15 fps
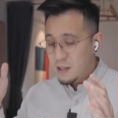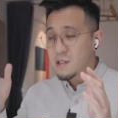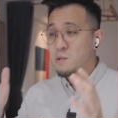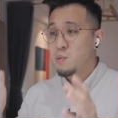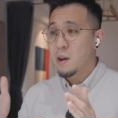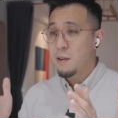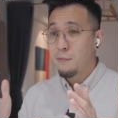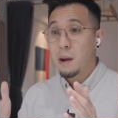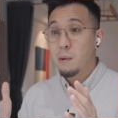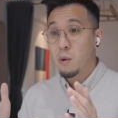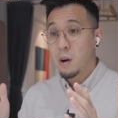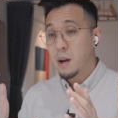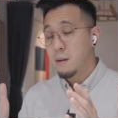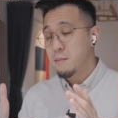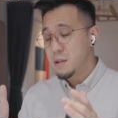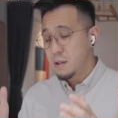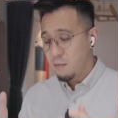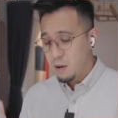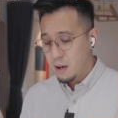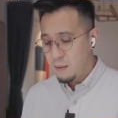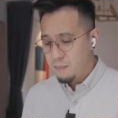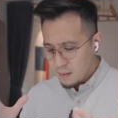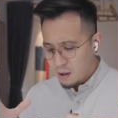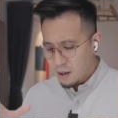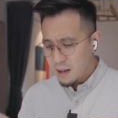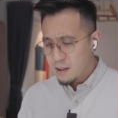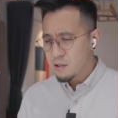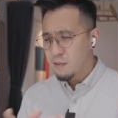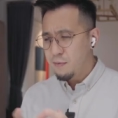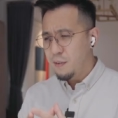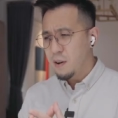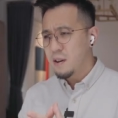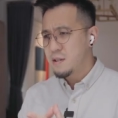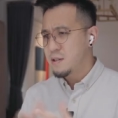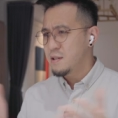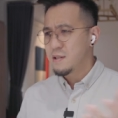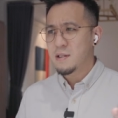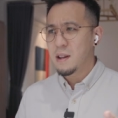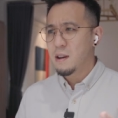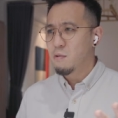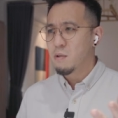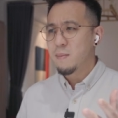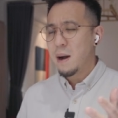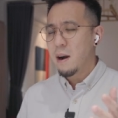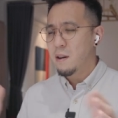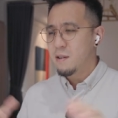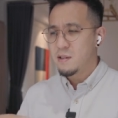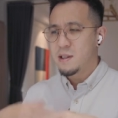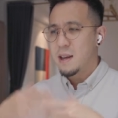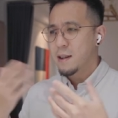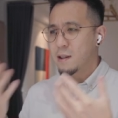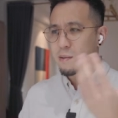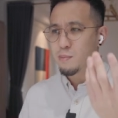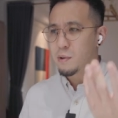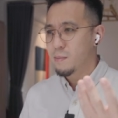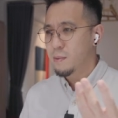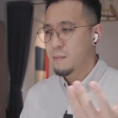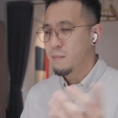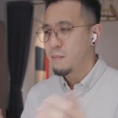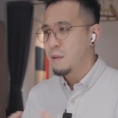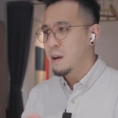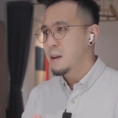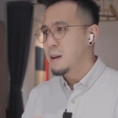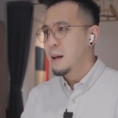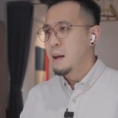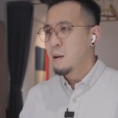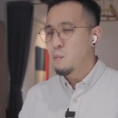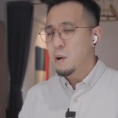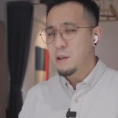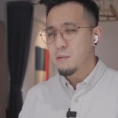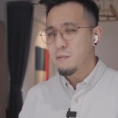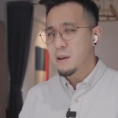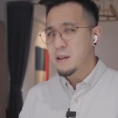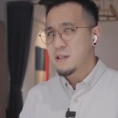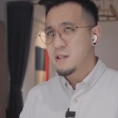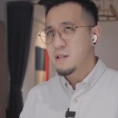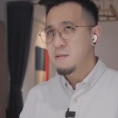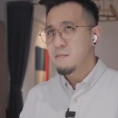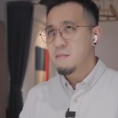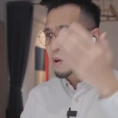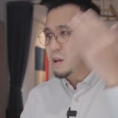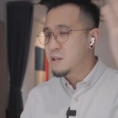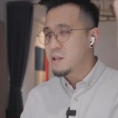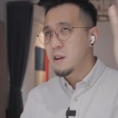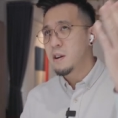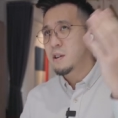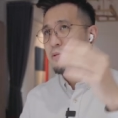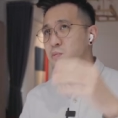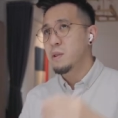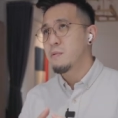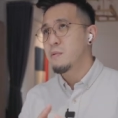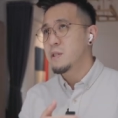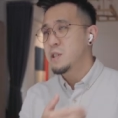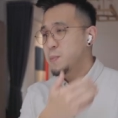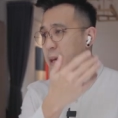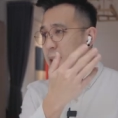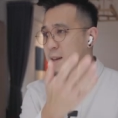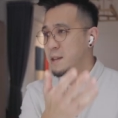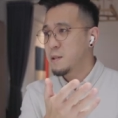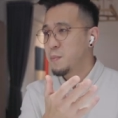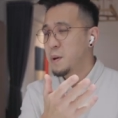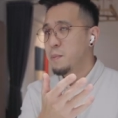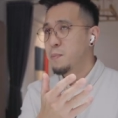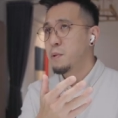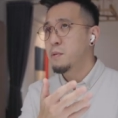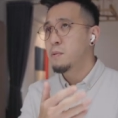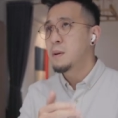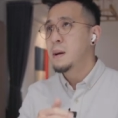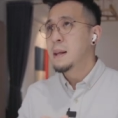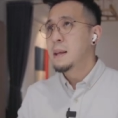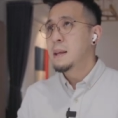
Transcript: This is where framework comes in, right? Okay, so first, it's like all about understanding the problem, right? Whether it's research, whether it's speaking to people,